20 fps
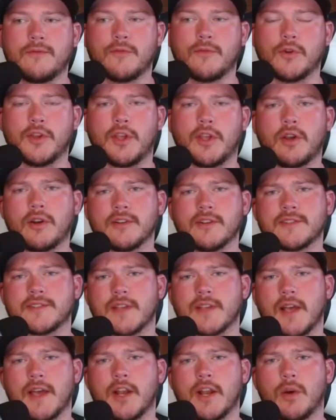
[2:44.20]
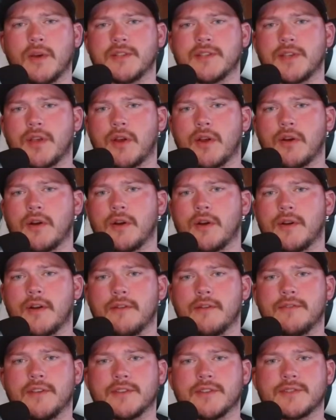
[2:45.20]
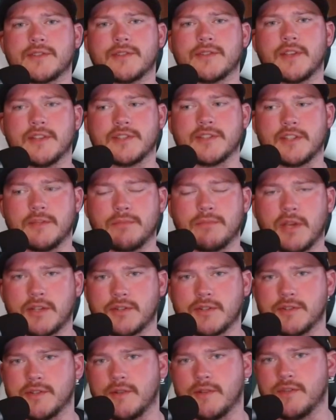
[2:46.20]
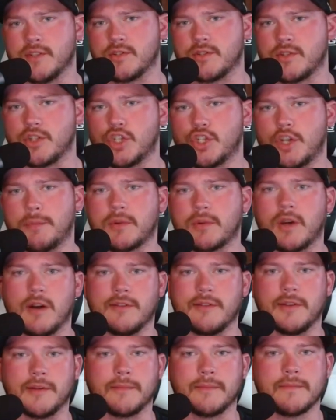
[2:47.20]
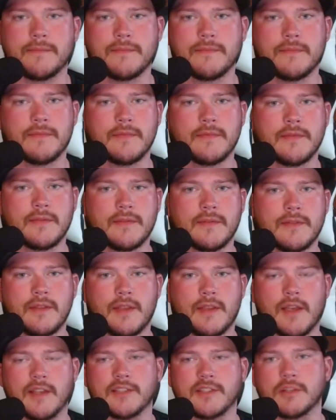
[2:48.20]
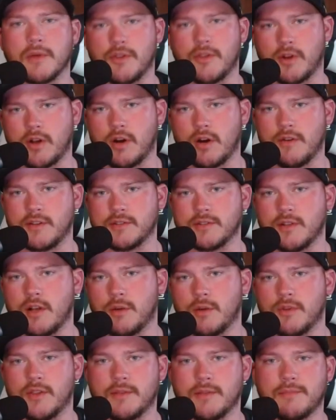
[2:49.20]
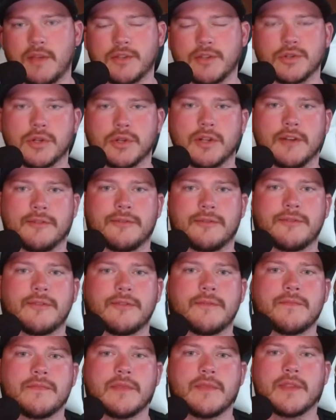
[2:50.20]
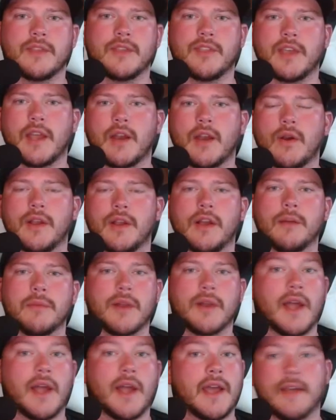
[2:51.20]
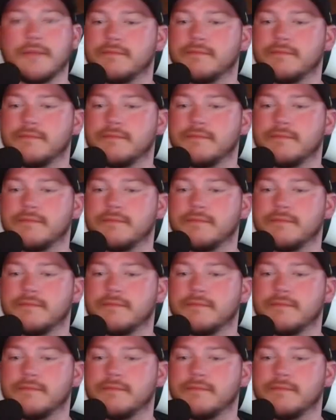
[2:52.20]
years, I'd always heard of this and seen pictures of this ship carving and some other carvings along with it, Petroglyph, in the area, but I had